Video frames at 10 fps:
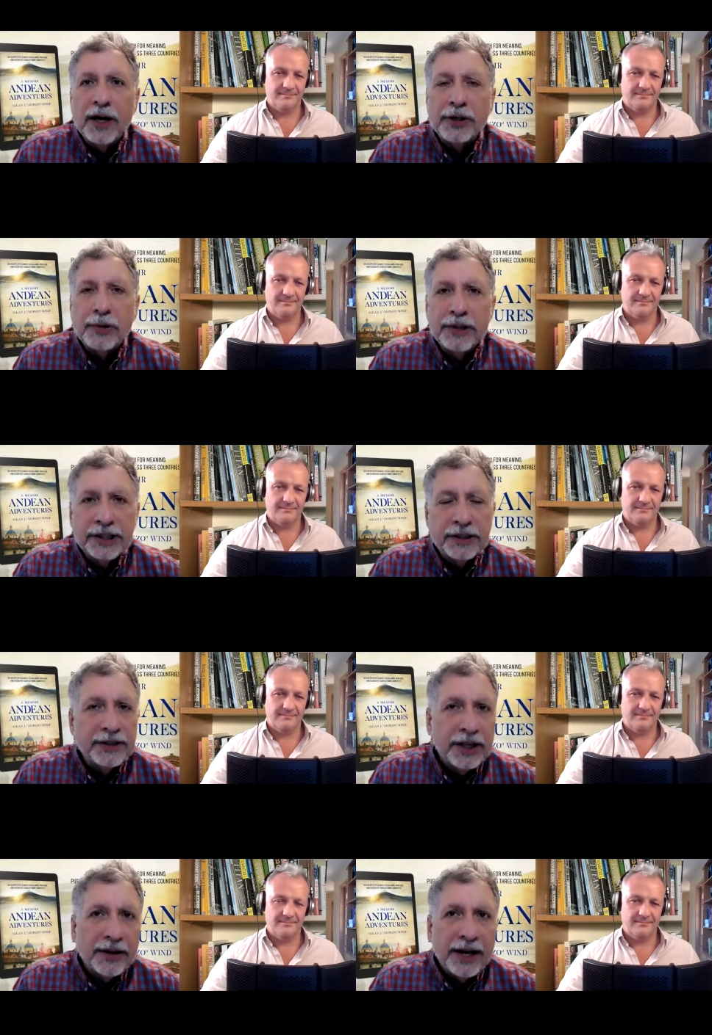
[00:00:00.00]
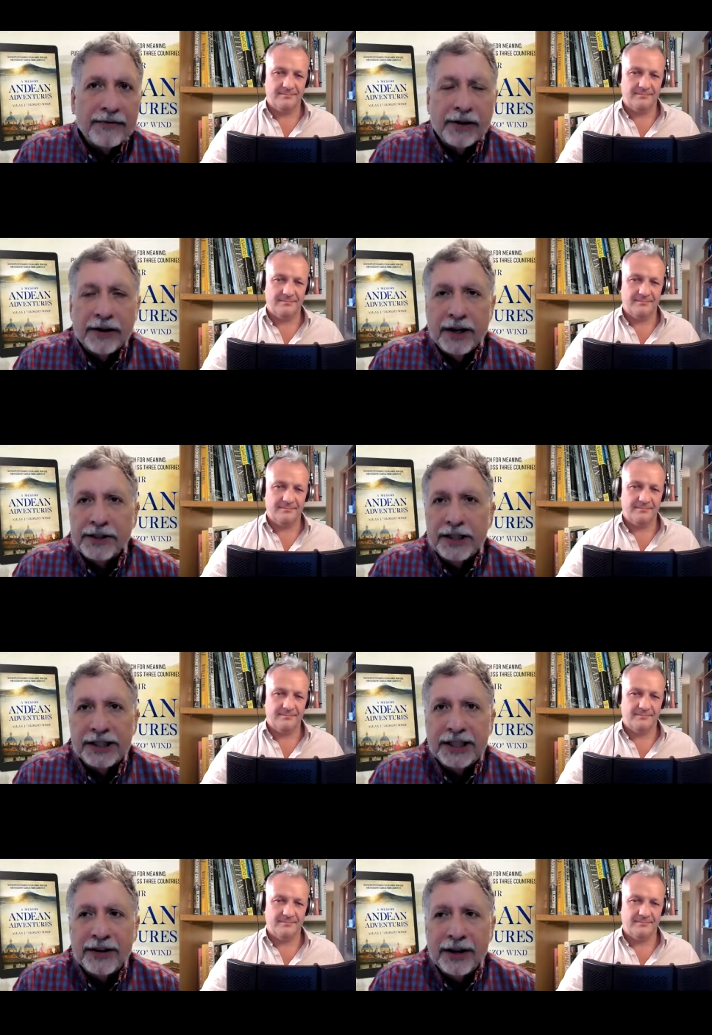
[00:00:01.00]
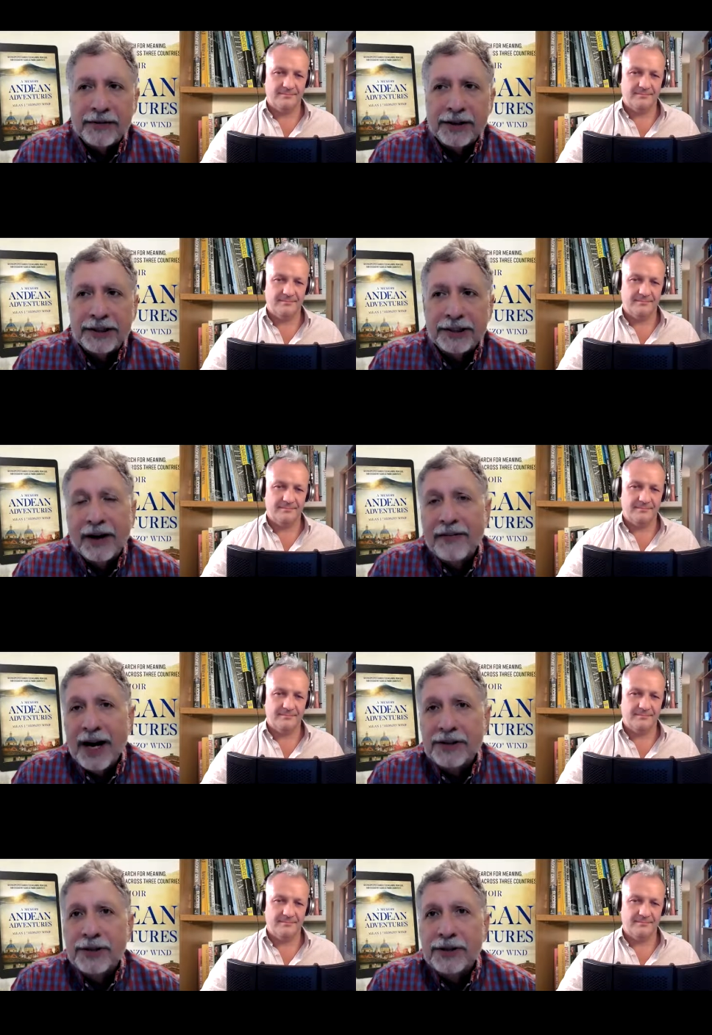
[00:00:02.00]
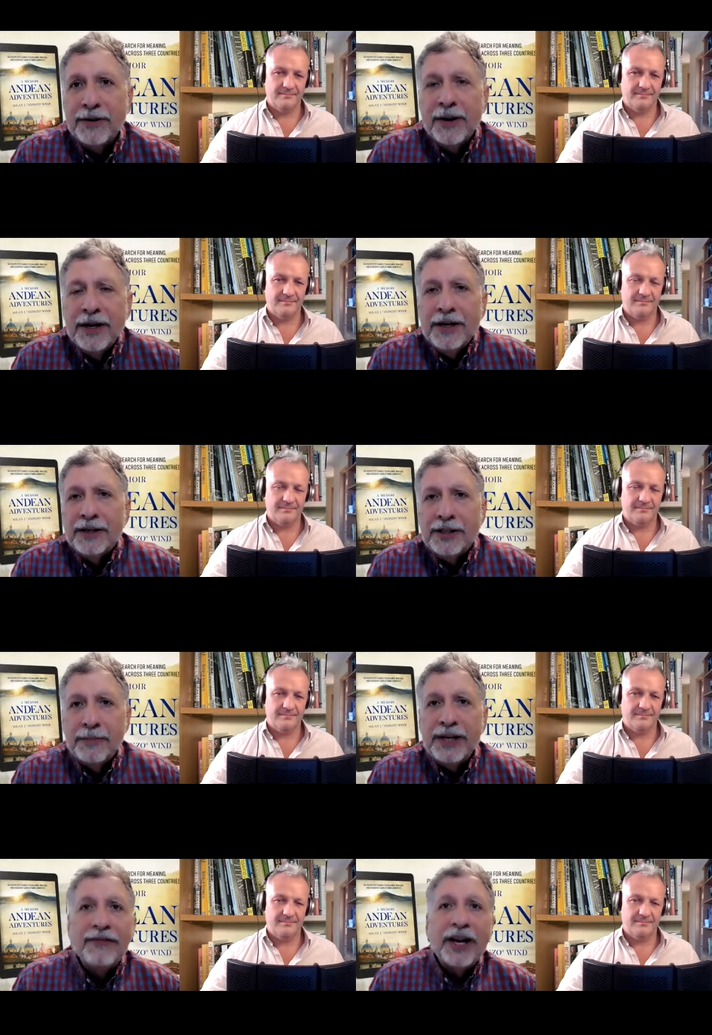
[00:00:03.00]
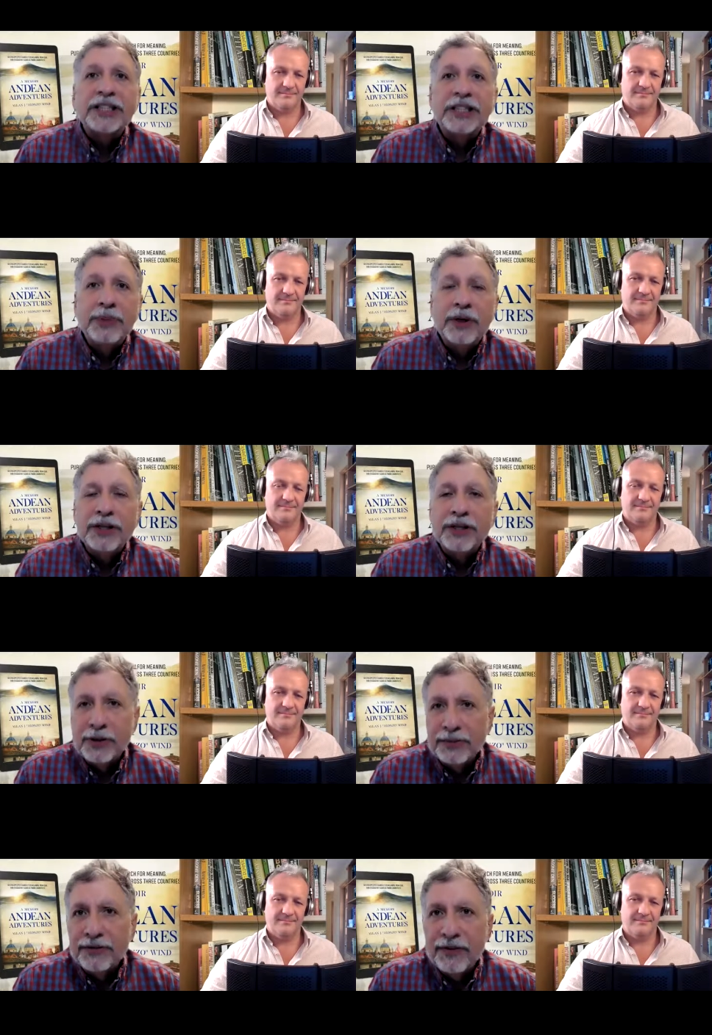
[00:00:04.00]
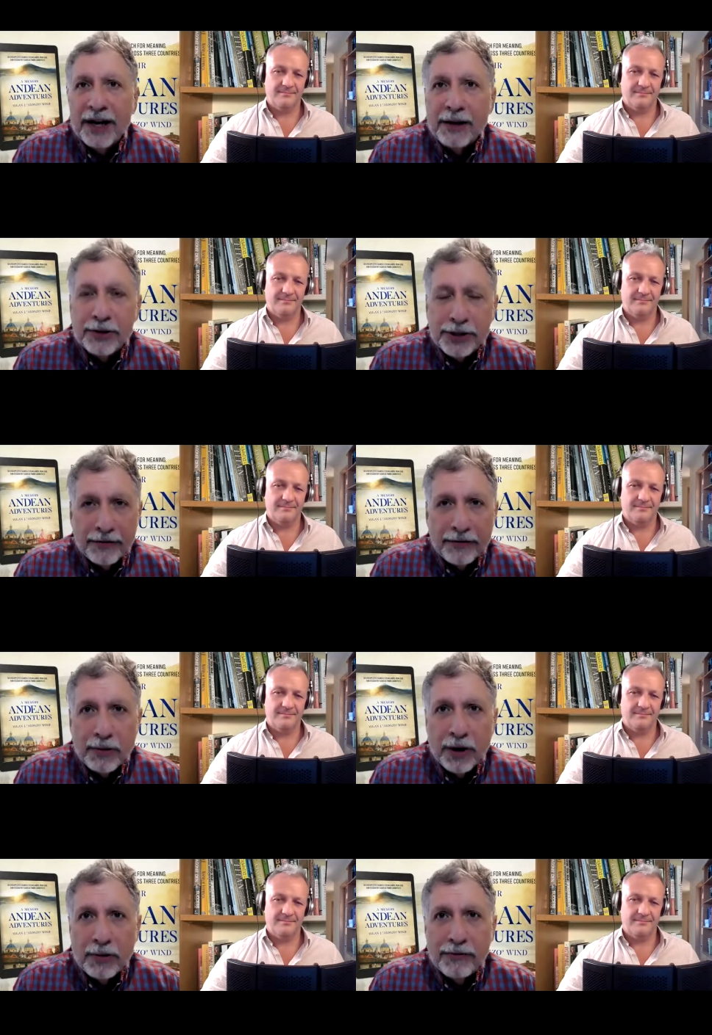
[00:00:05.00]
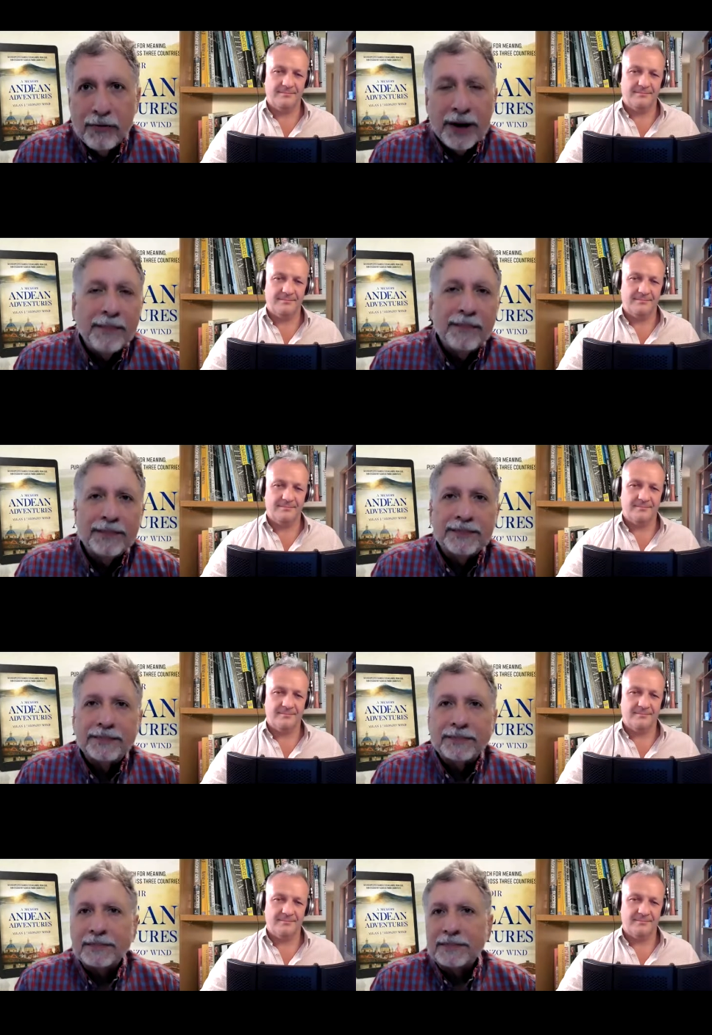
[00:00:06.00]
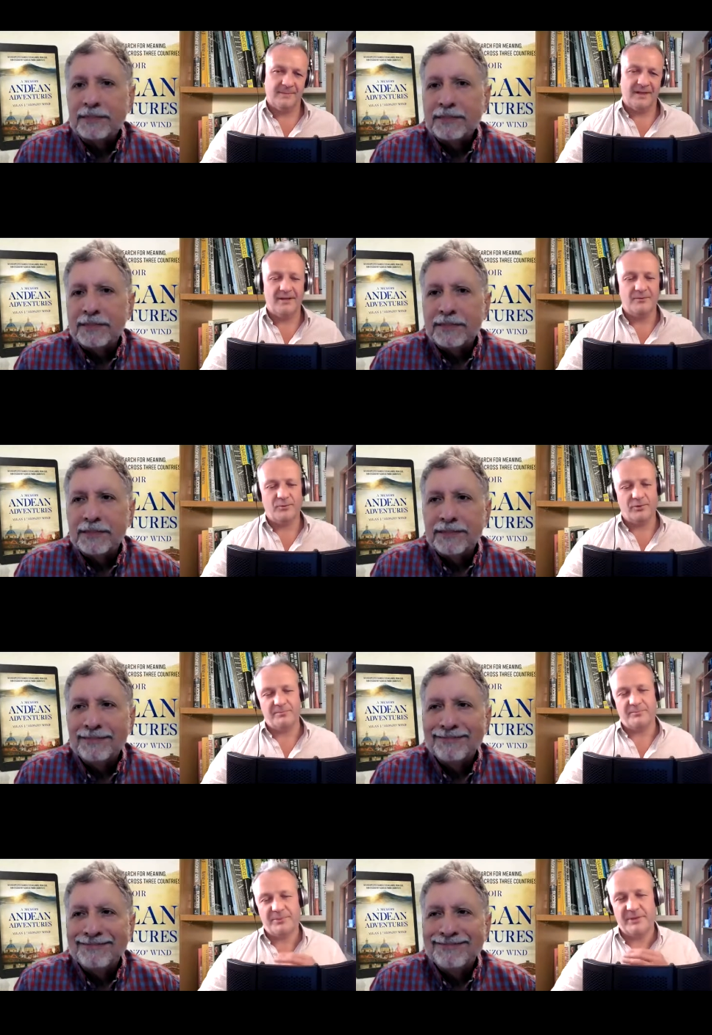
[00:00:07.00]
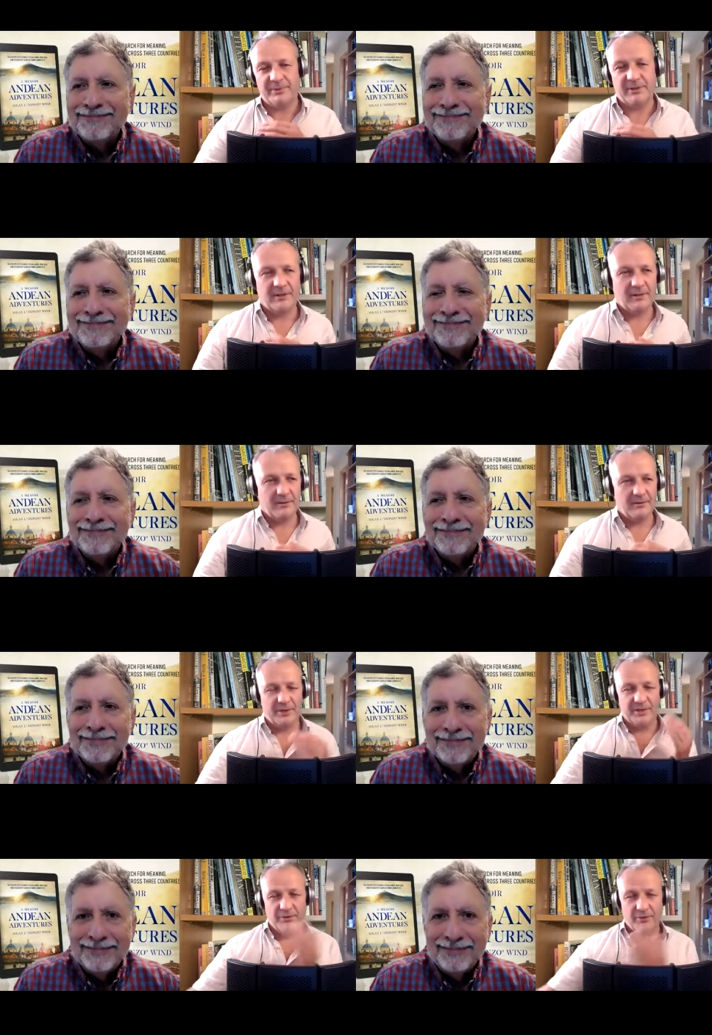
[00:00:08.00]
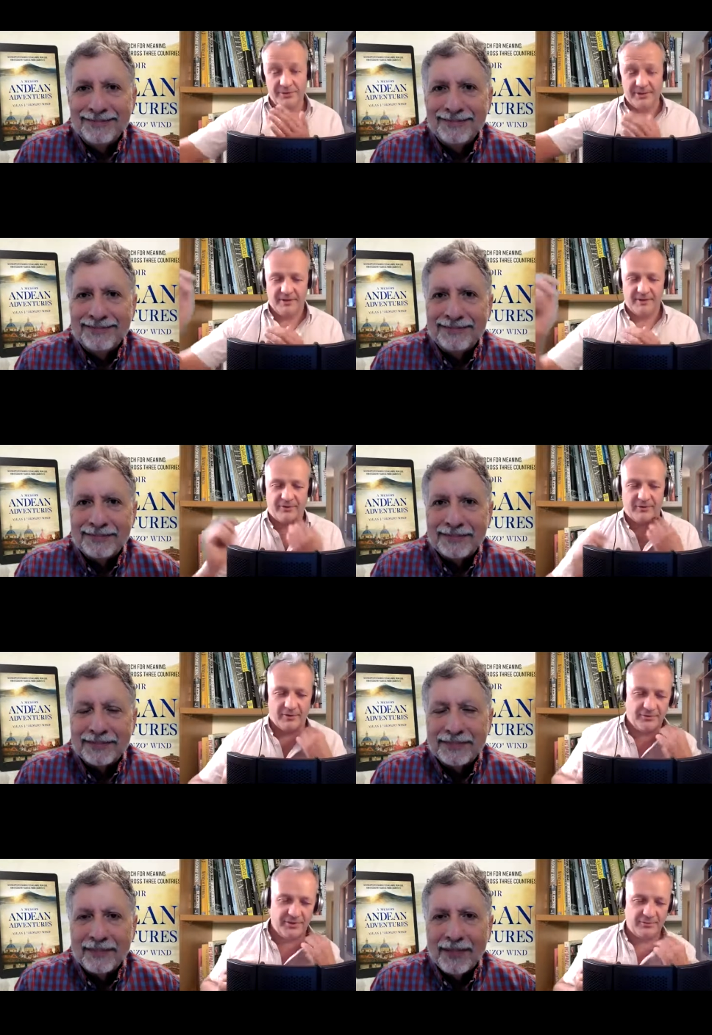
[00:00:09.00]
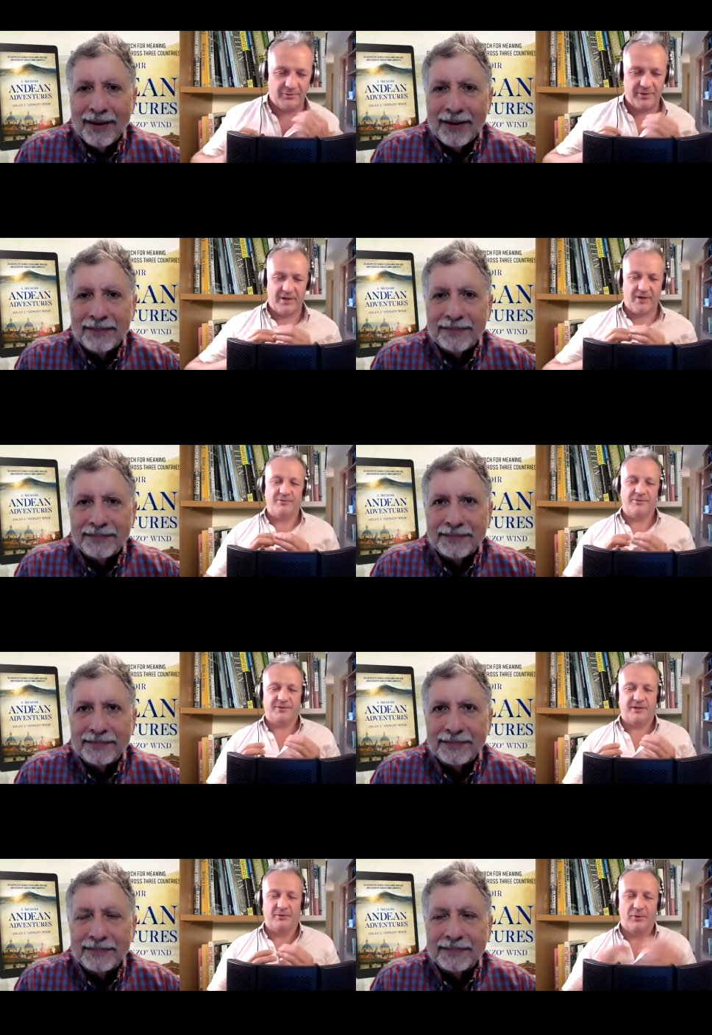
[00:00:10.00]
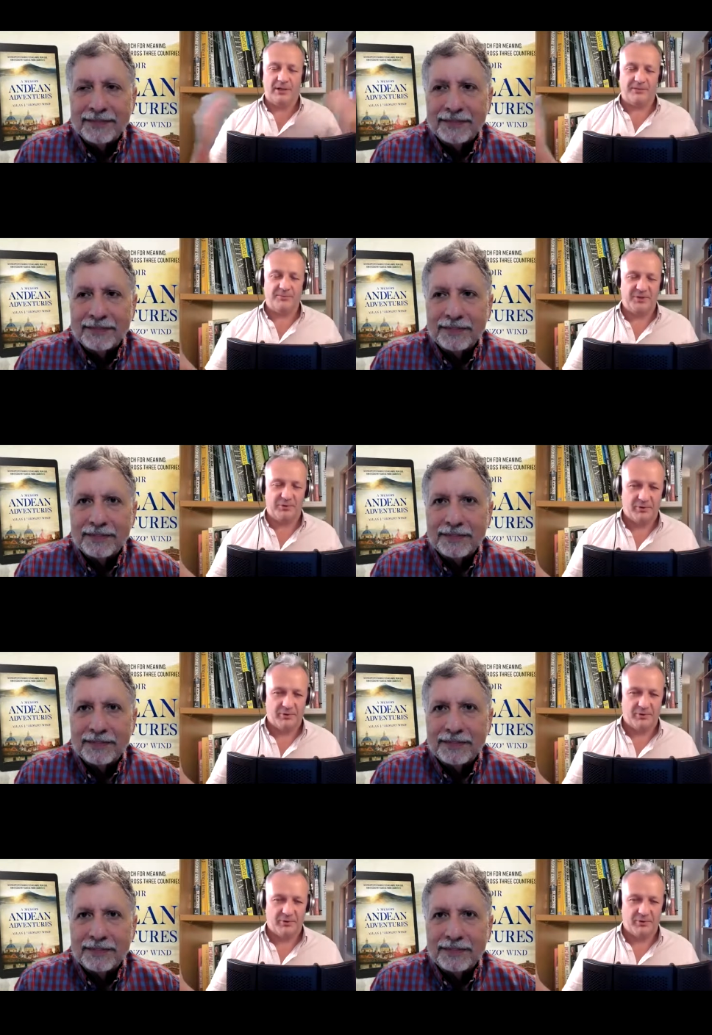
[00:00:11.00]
Speaker 1: countries of Southern Africa, not just South Africa. So I've had to, to be flexible in terms of language everywhere
Speaker 2: we
Speaker 1: went.
Speaker 2: And would people, when you go to the different countries, would they always kind of welcome you with